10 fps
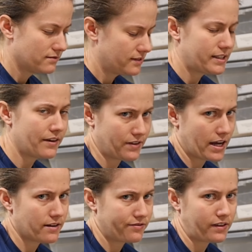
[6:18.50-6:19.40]
7,
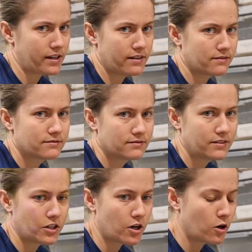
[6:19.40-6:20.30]
8 feet,
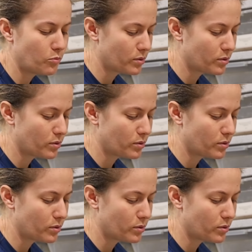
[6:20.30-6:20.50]
you know,